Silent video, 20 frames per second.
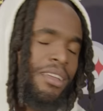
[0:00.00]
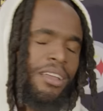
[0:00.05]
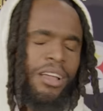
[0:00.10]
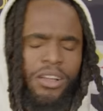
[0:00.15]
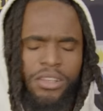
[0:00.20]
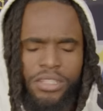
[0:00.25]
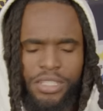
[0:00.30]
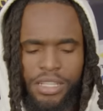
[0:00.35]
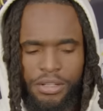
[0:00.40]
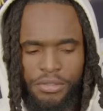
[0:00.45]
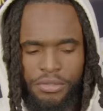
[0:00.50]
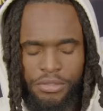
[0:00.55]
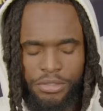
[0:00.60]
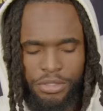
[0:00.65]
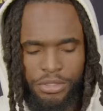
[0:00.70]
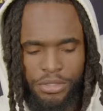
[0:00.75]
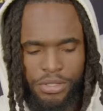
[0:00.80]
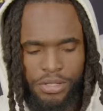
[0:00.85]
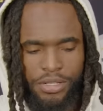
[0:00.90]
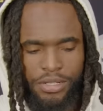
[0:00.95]
Oh, yeah, for
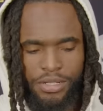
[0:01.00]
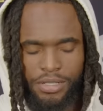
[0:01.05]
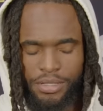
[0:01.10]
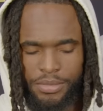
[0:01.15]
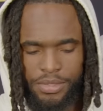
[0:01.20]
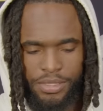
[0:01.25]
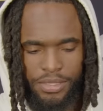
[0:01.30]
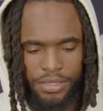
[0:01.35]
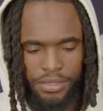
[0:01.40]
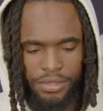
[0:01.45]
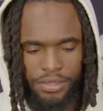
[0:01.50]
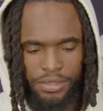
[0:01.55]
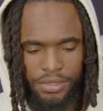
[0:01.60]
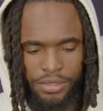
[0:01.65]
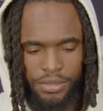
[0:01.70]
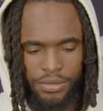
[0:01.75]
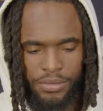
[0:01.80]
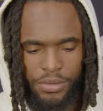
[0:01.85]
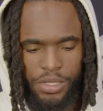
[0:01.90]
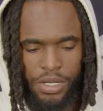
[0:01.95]
sure. I mean,
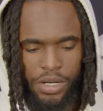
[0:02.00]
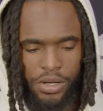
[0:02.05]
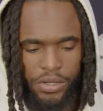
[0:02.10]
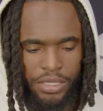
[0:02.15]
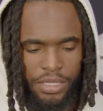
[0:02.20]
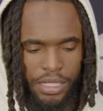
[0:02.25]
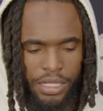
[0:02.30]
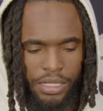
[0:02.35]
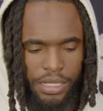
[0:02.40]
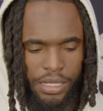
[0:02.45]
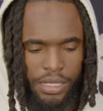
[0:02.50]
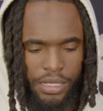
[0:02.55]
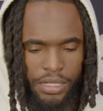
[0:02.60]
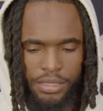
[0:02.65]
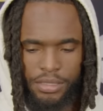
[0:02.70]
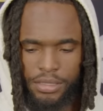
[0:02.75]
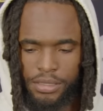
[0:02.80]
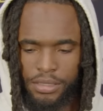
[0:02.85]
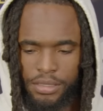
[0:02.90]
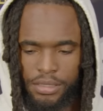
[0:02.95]
we always got that.
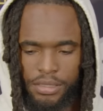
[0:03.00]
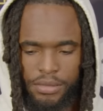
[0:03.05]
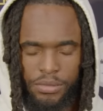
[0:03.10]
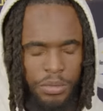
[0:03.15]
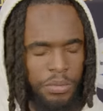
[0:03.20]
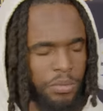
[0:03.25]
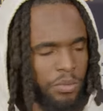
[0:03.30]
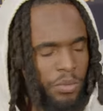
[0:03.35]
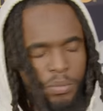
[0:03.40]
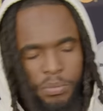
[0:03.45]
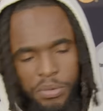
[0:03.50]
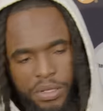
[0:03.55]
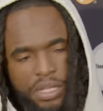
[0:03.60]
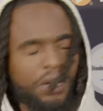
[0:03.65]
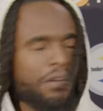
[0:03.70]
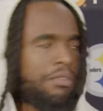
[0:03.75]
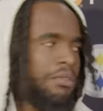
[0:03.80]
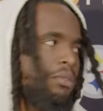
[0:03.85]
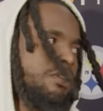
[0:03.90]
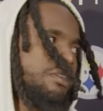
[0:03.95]
We play
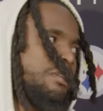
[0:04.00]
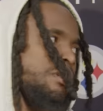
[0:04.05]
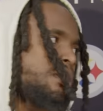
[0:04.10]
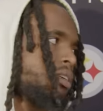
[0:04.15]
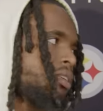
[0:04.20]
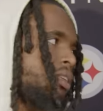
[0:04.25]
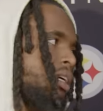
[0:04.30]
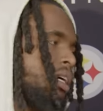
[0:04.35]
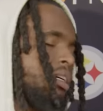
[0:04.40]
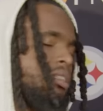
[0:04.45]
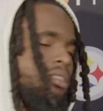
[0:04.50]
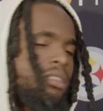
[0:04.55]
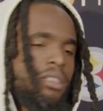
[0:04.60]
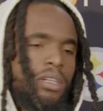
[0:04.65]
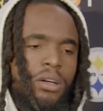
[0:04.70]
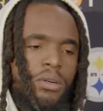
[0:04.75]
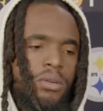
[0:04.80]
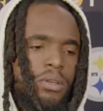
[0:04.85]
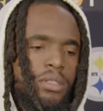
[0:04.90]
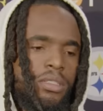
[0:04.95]
off one another. Like I
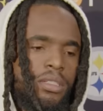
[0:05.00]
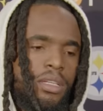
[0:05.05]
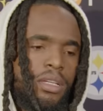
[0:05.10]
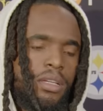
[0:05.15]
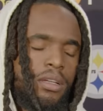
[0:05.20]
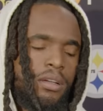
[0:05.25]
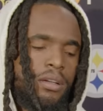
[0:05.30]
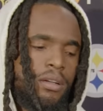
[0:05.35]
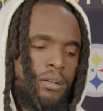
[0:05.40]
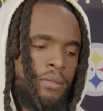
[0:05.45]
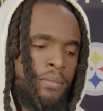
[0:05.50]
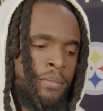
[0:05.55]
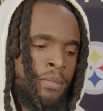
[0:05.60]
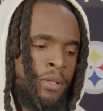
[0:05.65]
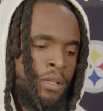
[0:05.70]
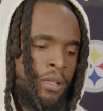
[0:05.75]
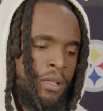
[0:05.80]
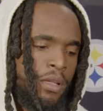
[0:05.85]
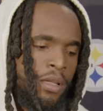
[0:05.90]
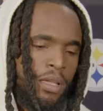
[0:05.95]
always say,
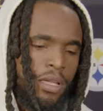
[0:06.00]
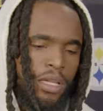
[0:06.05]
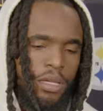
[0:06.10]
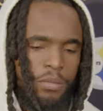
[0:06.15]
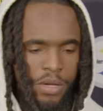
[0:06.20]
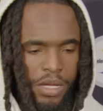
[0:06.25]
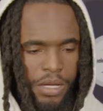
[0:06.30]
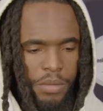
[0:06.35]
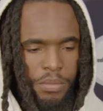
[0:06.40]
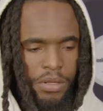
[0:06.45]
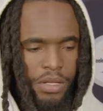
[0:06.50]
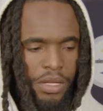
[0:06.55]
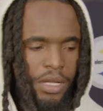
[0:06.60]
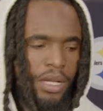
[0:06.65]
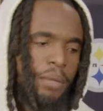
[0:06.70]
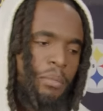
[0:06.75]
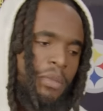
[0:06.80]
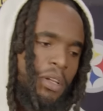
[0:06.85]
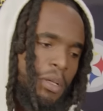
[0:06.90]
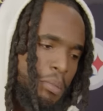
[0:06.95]
he make a play,
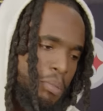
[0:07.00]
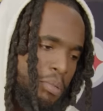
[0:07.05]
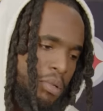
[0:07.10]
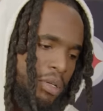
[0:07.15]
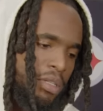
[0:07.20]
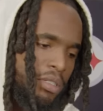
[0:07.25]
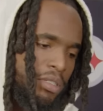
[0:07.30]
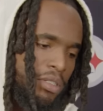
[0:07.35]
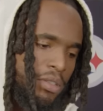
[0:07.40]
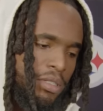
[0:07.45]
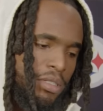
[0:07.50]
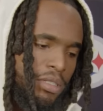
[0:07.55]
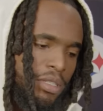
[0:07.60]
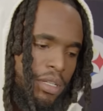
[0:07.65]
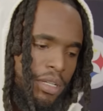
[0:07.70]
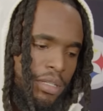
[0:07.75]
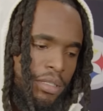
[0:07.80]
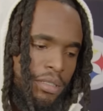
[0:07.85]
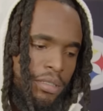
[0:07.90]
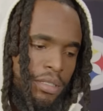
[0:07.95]
I make a play. So it's
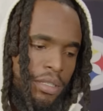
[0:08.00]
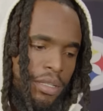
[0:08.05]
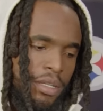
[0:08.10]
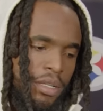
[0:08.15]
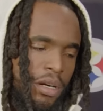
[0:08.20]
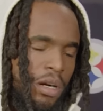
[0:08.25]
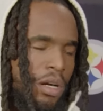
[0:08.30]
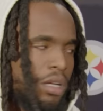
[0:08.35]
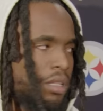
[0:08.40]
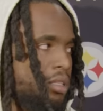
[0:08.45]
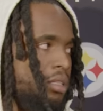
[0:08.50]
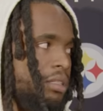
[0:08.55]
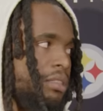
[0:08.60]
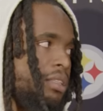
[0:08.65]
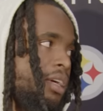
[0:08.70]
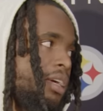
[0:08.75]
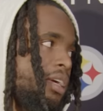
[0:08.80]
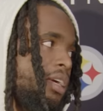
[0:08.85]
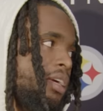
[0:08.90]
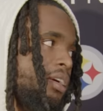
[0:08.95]
like our little
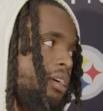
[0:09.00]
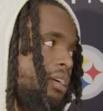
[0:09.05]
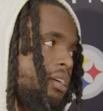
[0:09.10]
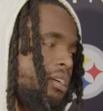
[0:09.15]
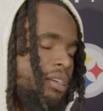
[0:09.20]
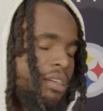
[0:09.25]
thing.